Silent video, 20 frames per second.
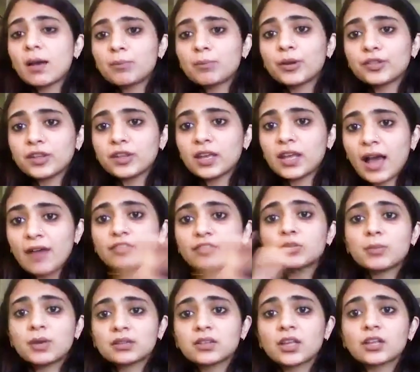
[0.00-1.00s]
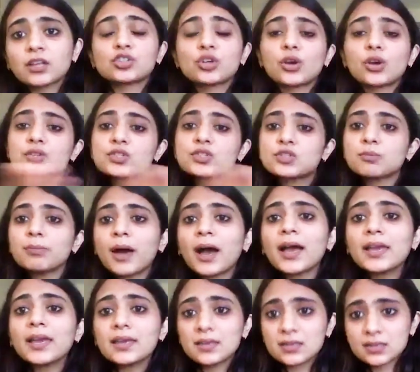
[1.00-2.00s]
but they have to make that choice to
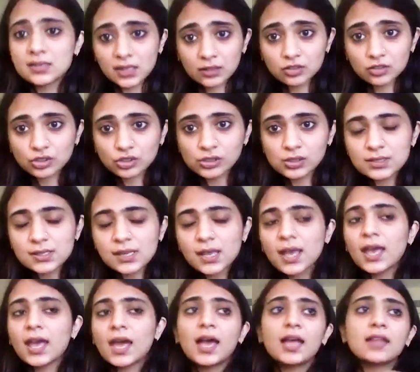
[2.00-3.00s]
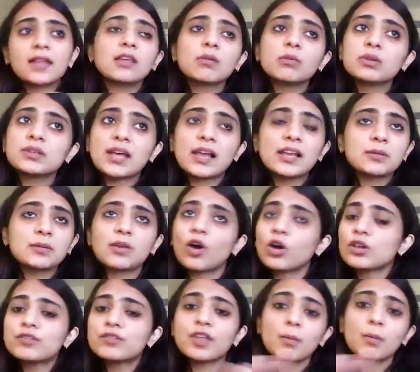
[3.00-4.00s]
buy essentials. And they were telling,
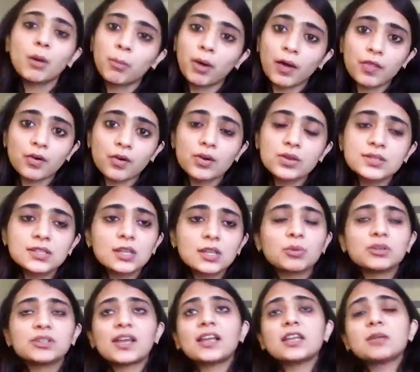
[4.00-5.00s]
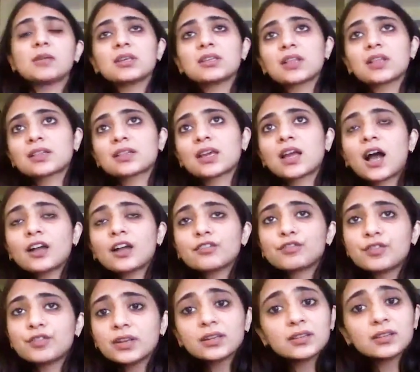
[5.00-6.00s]
all of them are mothers, and they were telling me that they
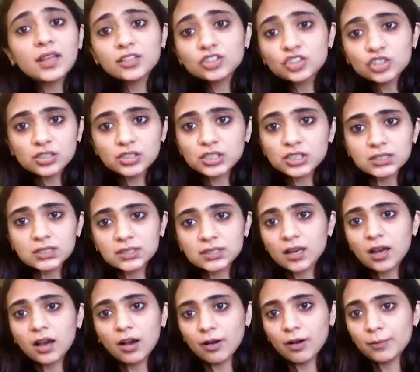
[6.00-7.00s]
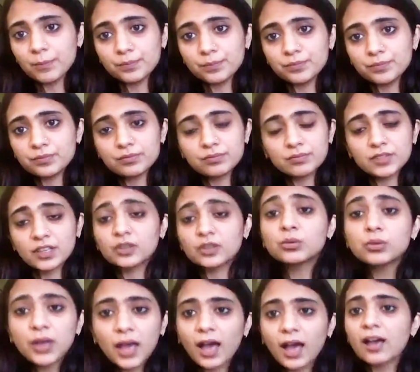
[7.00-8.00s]
can't feed their children, um, they
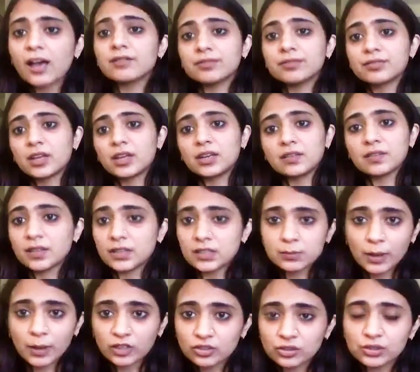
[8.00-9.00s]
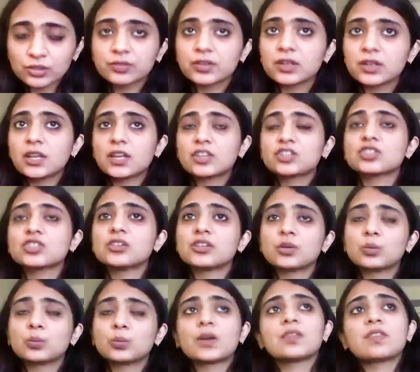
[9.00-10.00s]
don't have anything special to feed their
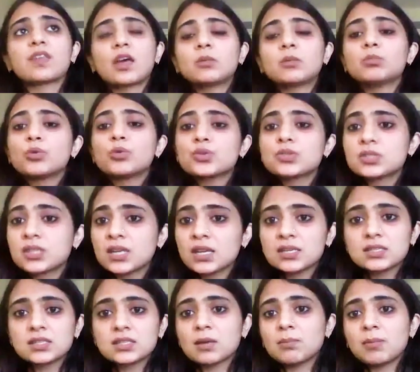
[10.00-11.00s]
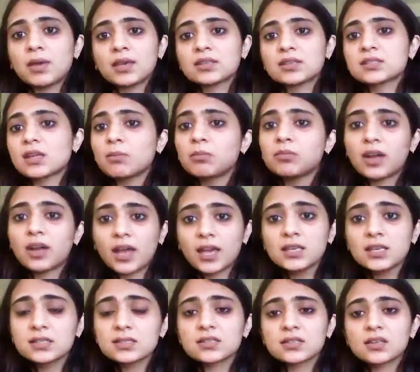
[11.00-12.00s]
children with. And most days they make some
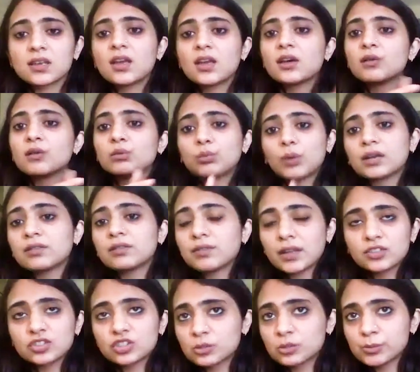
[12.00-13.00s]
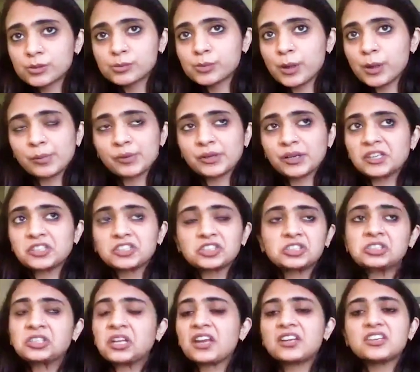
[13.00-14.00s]
rice, one vegetable
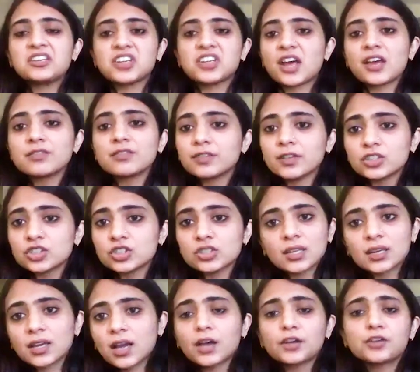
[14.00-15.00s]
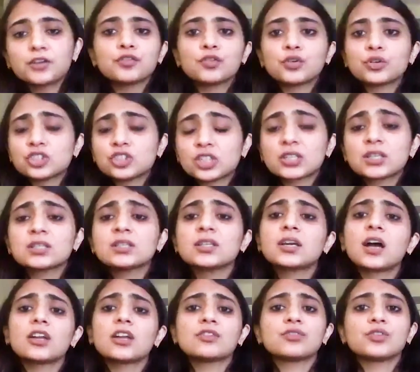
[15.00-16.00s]
preparation, and dry fish. They can't afford chicken, they
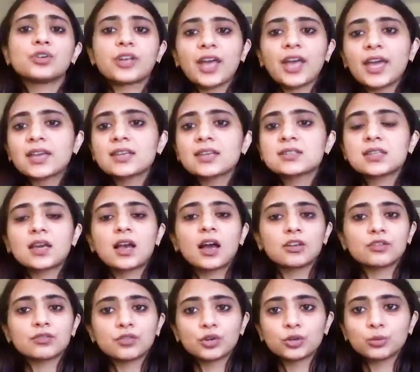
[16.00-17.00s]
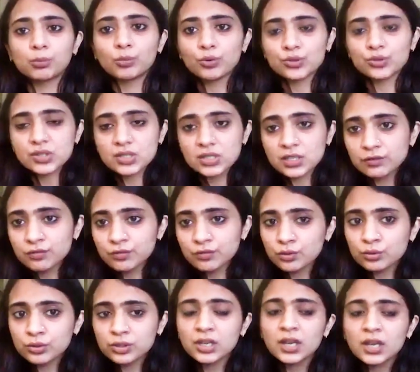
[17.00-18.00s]
can't afford eggs, they can't afford more
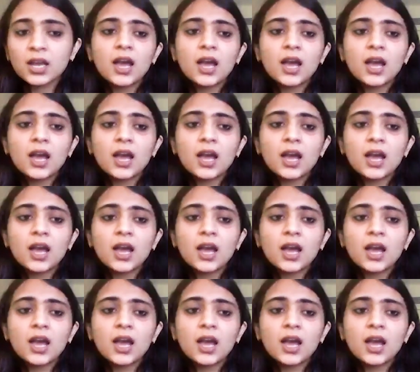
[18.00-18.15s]
seafood.